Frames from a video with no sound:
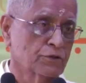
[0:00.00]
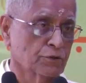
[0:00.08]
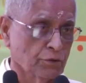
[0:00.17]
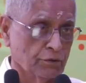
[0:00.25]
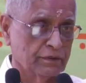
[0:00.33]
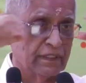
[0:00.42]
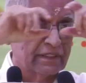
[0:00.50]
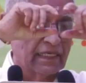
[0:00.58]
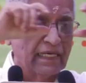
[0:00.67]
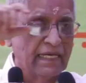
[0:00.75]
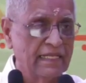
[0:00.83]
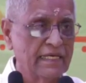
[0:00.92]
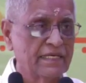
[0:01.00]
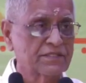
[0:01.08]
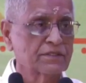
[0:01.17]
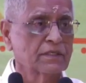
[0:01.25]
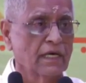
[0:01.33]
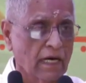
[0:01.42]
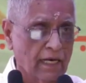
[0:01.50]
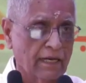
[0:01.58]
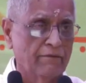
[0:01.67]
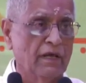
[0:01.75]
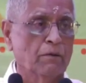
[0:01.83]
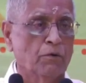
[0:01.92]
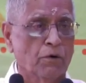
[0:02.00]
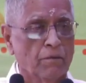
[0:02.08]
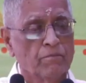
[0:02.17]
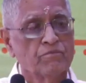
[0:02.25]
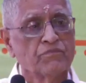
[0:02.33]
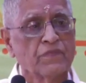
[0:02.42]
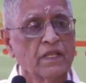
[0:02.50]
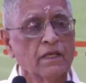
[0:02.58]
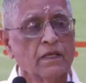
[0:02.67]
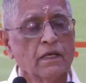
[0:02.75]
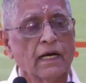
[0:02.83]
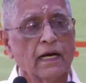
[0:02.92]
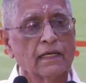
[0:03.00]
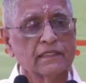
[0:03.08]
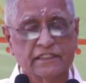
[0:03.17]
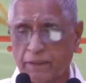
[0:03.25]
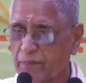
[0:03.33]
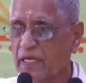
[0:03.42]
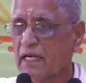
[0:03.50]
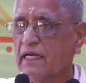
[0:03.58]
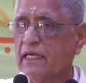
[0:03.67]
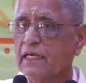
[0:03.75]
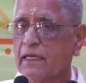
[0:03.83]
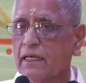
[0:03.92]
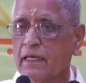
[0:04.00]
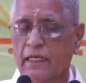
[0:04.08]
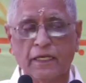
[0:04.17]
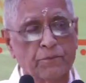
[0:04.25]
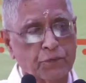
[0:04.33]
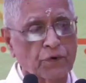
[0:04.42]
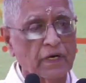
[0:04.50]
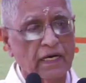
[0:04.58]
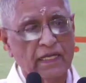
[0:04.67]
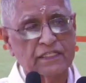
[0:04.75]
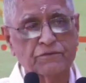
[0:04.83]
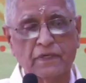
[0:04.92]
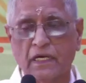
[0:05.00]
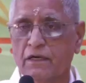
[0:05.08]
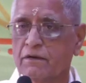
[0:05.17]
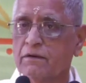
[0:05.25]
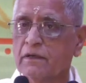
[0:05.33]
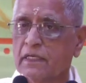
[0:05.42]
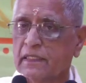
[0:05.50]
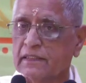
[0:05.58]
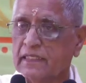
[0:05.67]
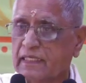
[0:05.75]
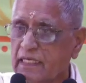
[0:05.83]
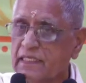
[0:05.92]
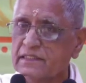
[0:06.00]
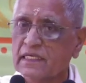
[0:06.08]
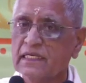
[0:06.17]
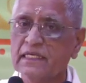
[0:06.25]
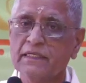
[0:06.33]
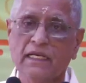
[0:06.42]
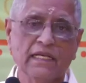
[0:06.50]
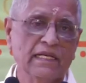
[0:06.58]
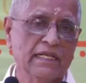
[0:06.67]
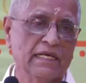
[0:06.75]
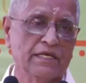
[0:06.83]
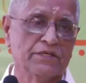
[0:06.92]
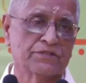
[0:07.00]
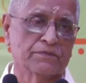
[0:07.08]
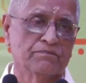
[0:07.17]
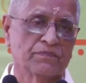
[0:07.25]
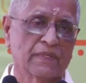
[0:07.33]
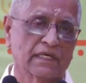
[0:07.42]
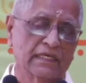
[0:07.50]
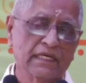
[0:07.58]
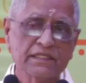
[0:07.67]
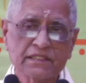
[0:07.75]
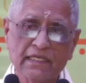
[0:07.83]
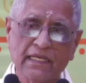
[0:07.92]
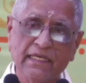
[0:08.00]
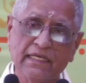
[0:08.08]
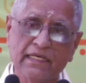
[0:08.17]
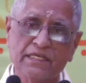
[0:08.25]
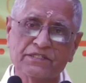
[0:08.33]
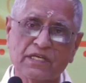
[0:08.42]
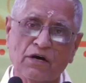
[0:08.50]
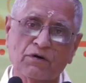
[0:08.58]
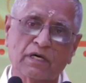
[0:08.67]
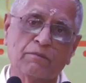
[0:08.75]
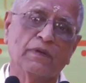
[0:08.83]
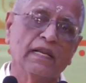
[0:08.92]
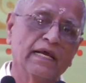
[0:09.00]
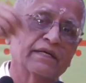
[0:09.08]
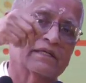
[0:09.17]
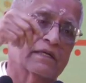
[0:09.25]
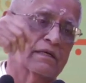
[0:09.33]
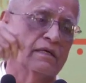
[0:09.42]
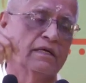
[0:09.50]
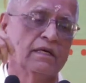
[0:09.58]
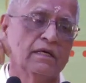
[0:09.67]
So these lineages are available. Similarly, in Puranas we have the king's lineages. King's lineages have come later.